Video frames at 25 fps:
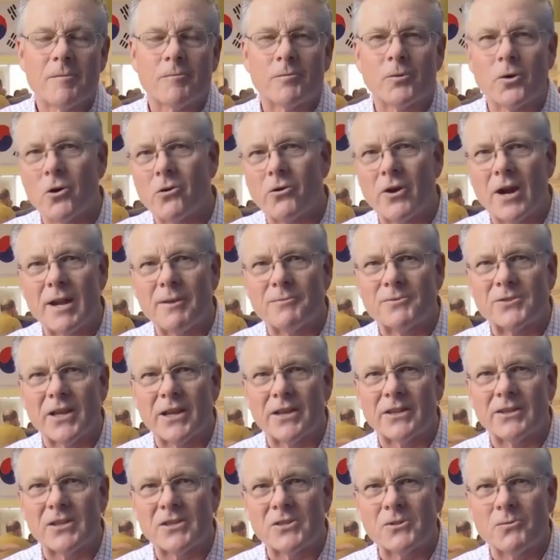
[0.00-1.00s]
Programs
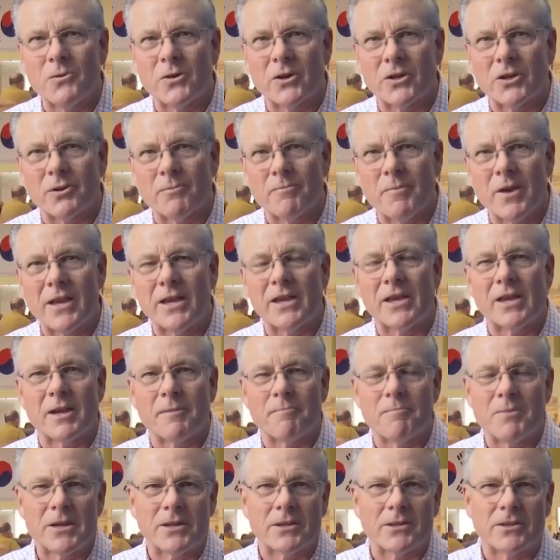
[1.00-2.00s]
like this one are making
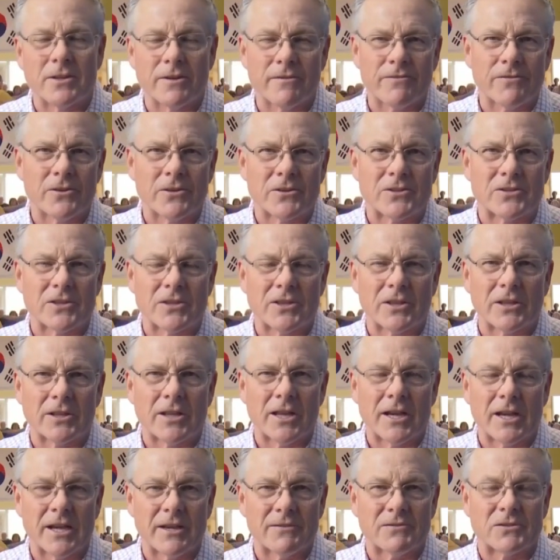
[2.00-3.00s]
a big difference in the
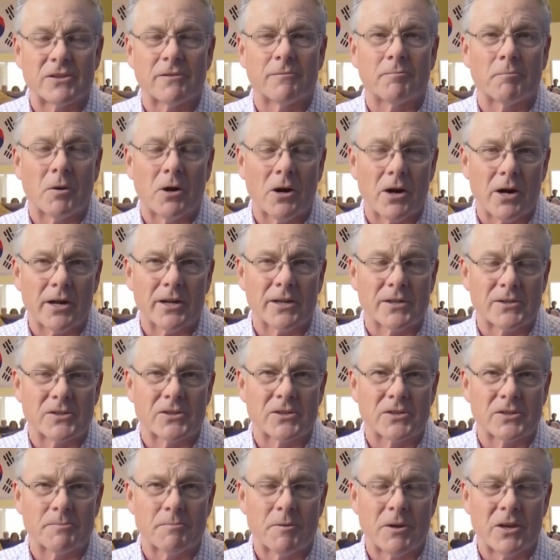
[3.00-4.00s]
lives of Parkinson's